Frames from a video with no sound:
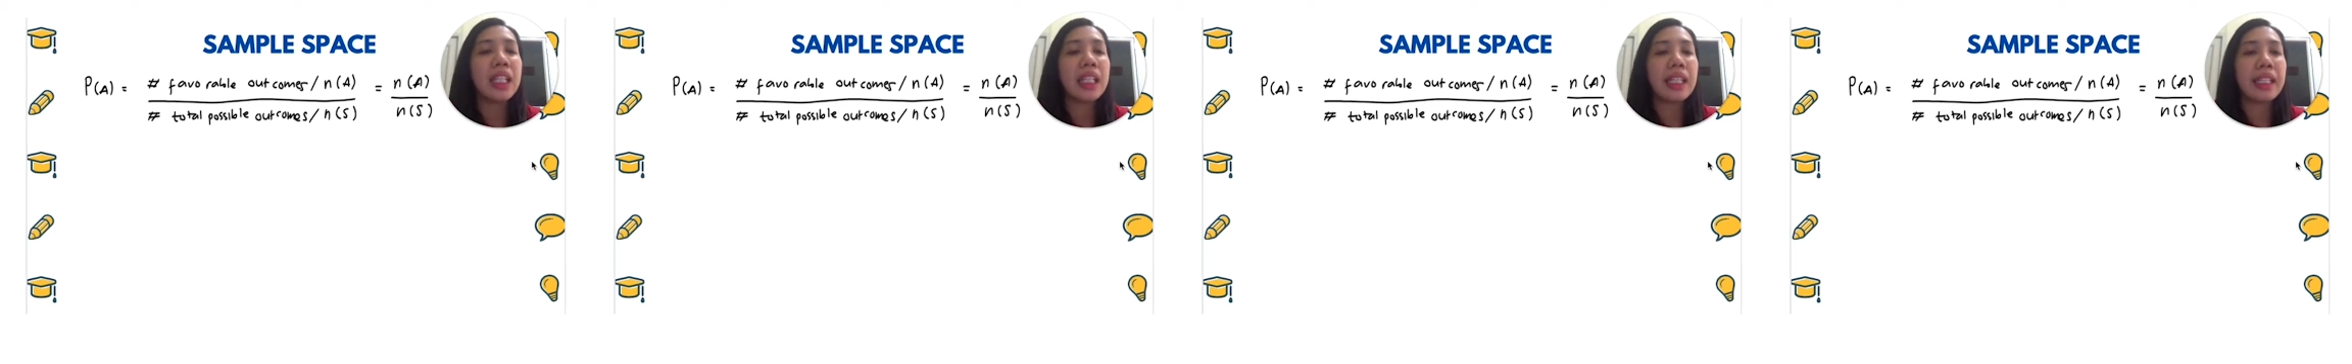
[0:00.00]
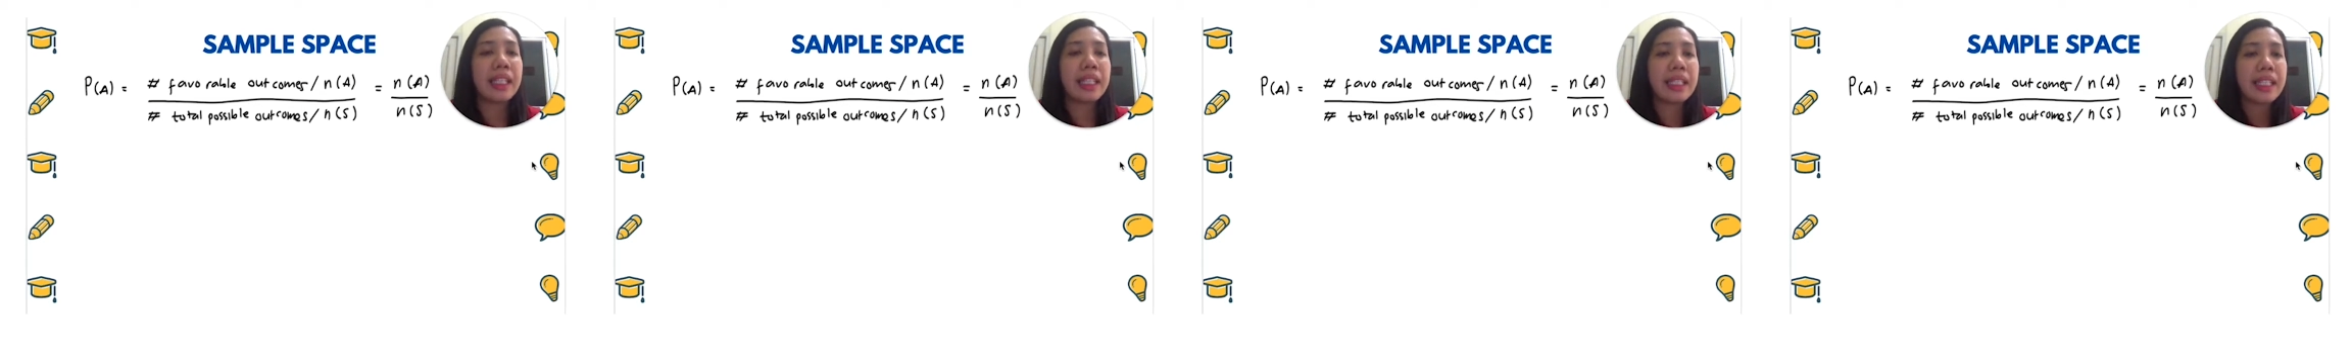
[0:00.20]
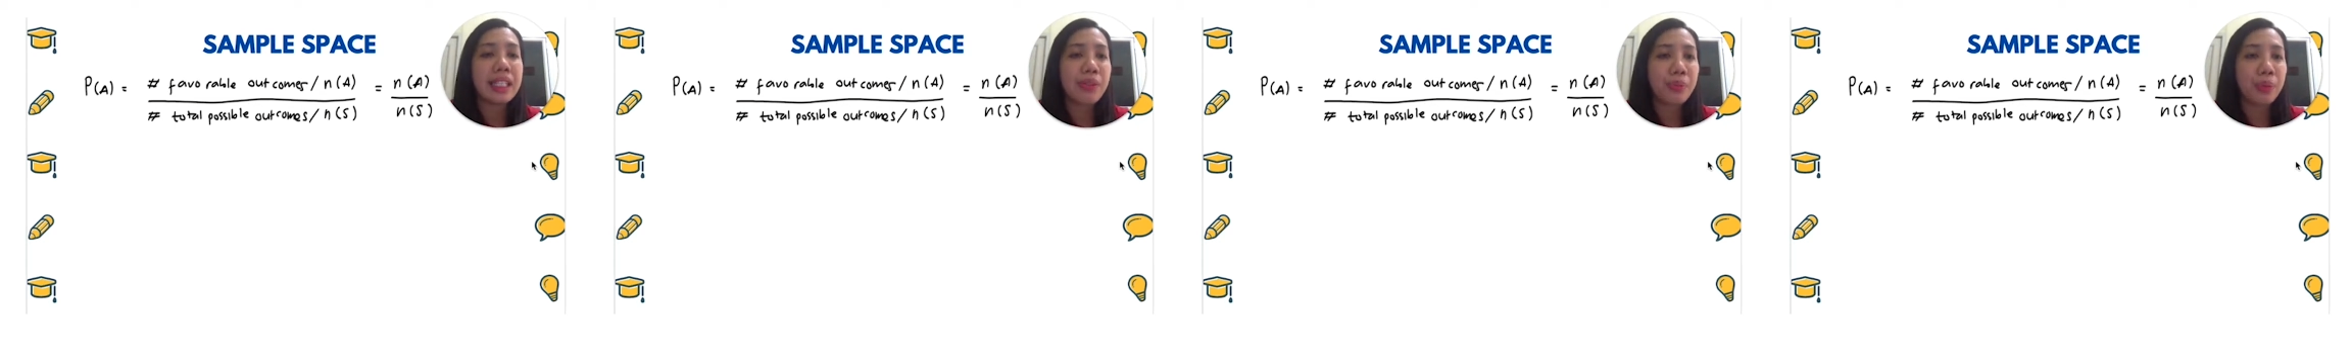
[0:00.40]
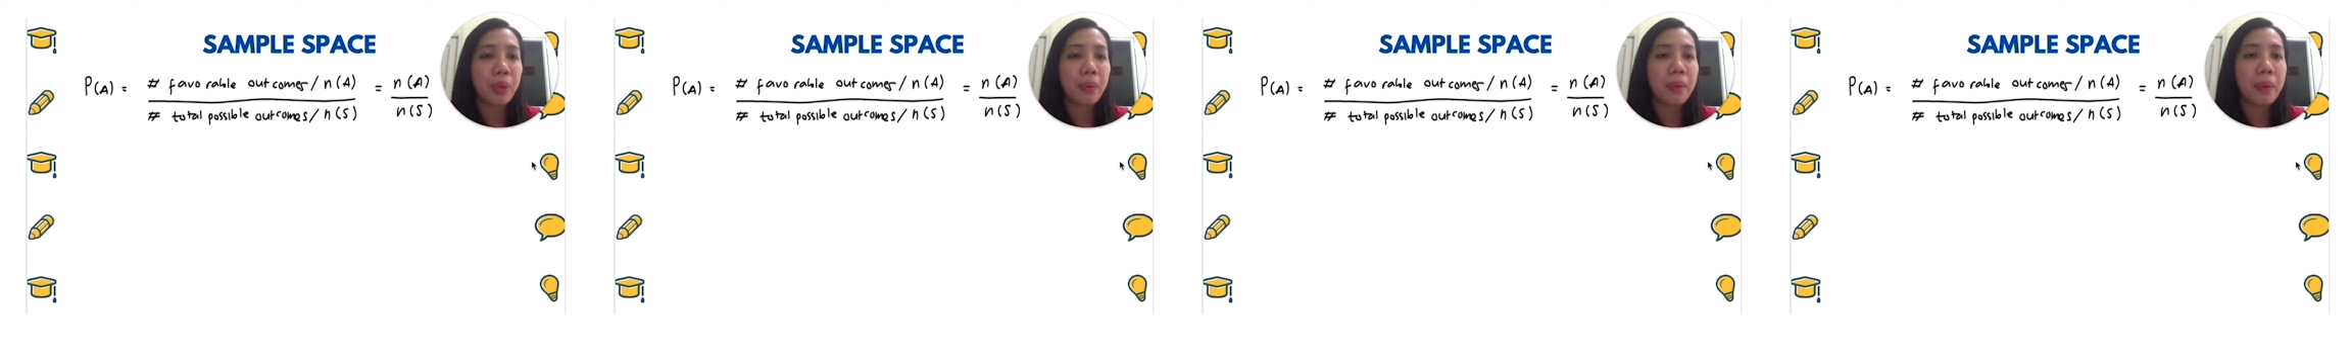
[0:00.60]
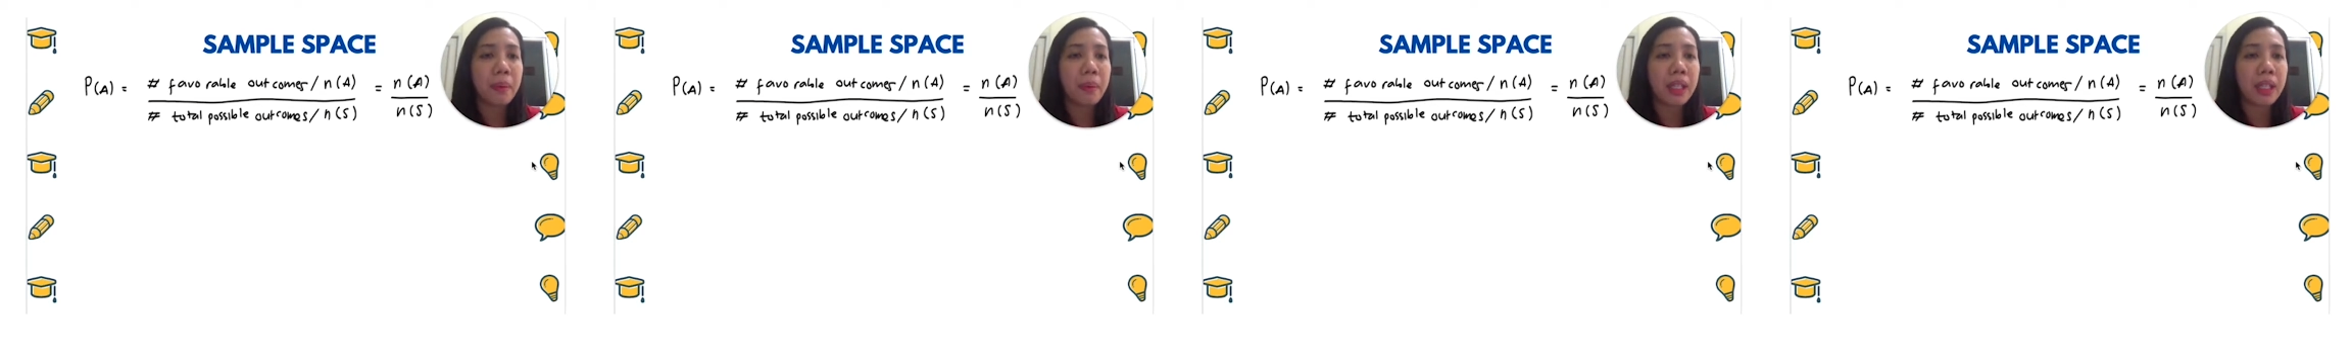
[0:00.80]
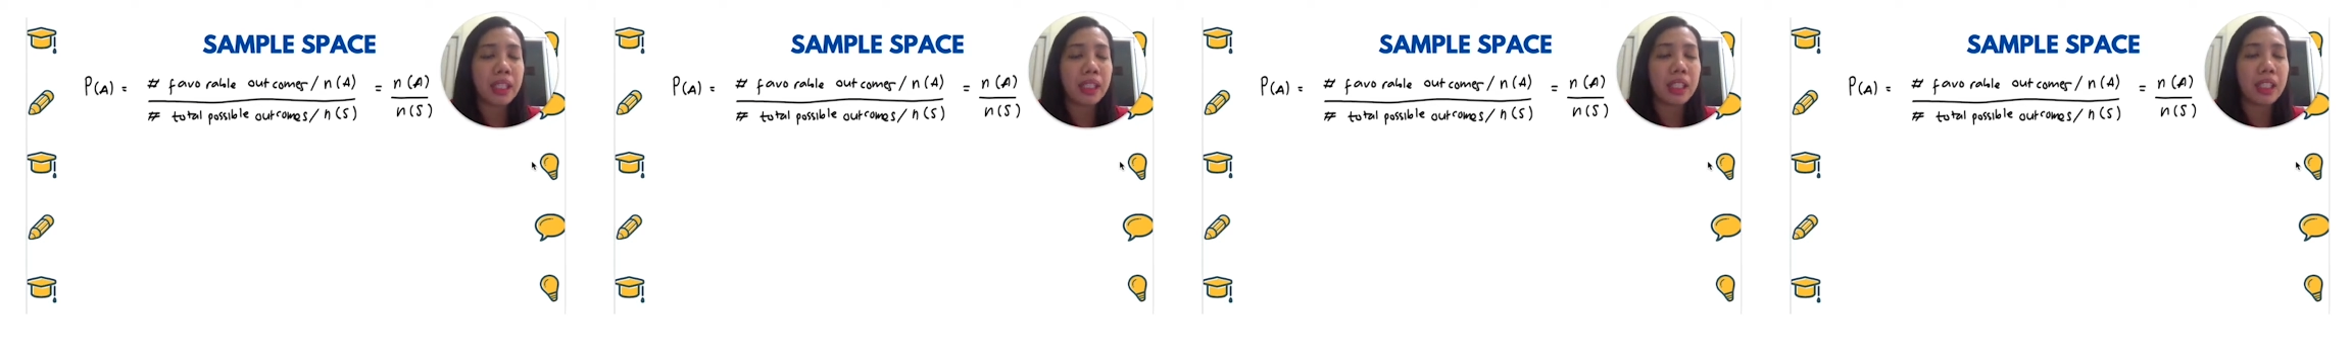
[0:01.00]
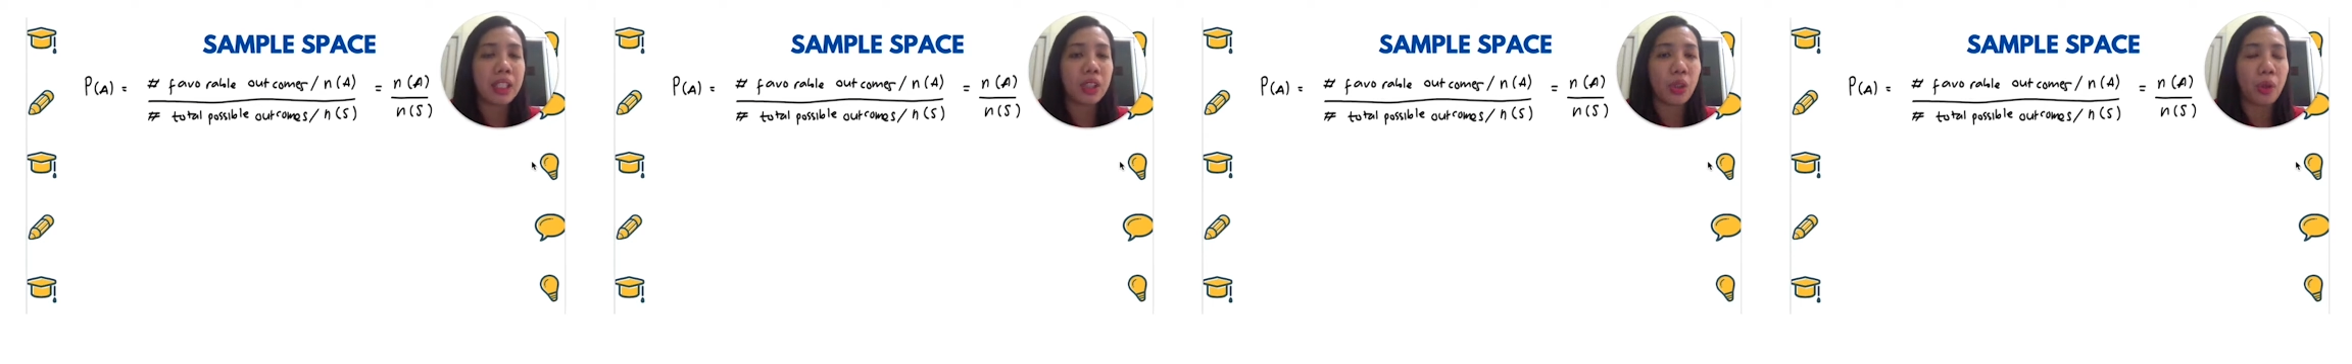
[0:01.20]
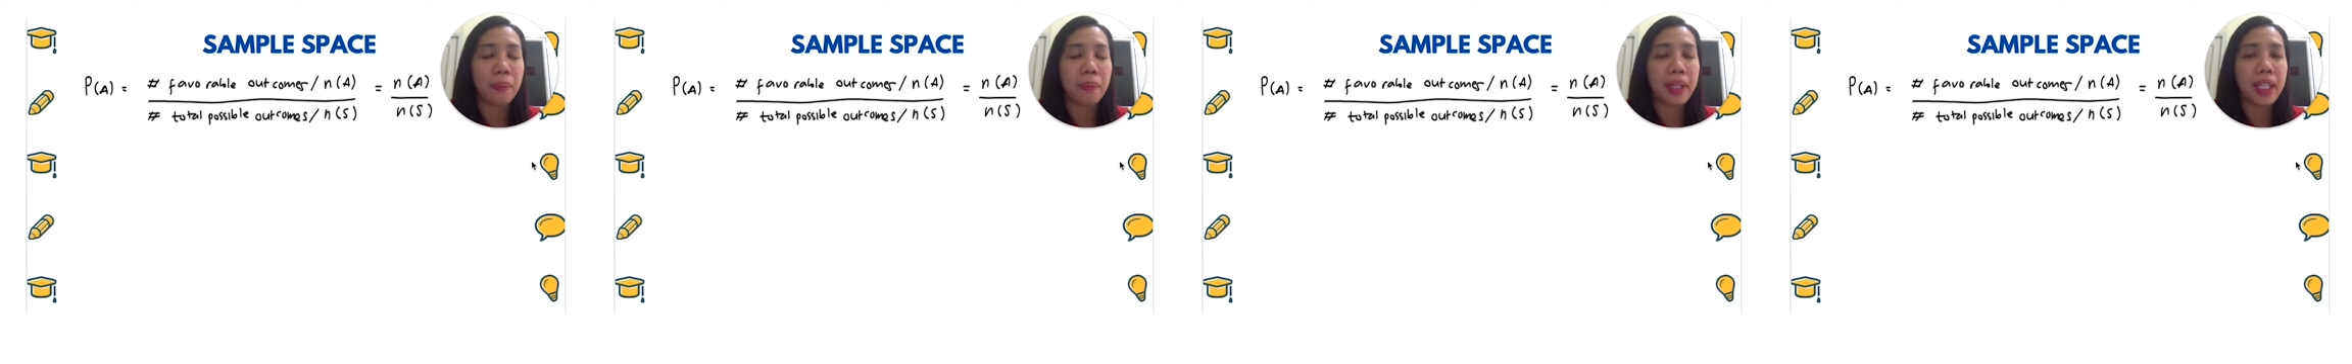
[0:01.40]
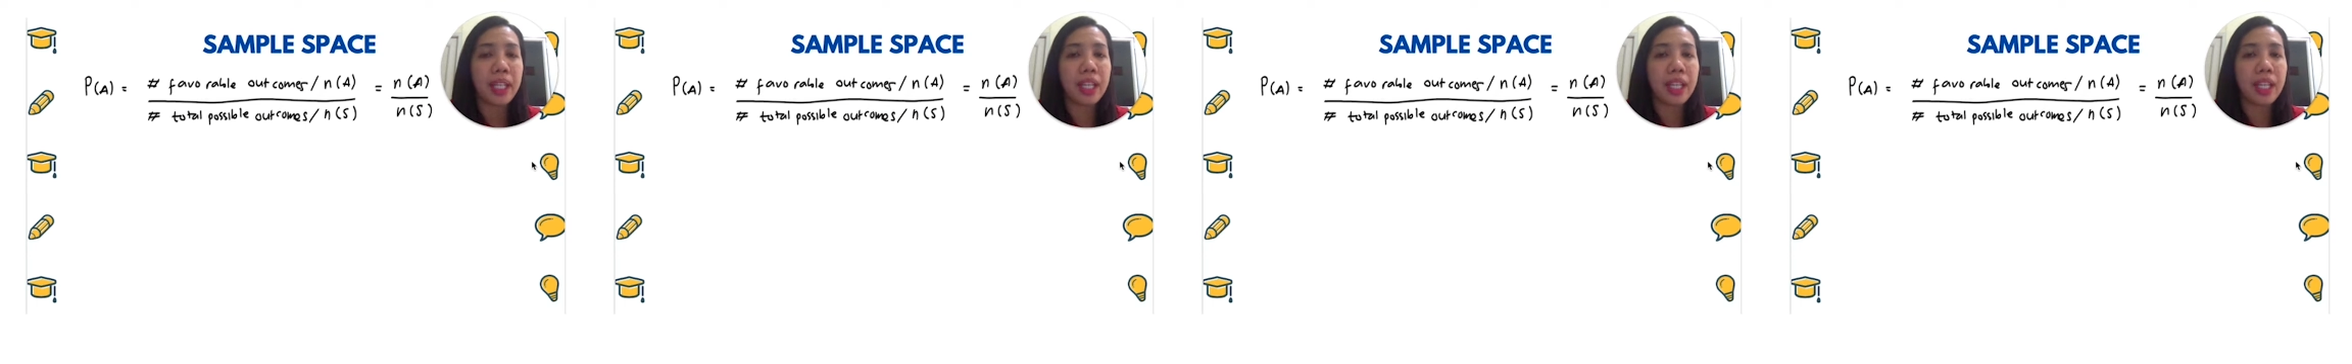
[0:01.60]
In this probability topic,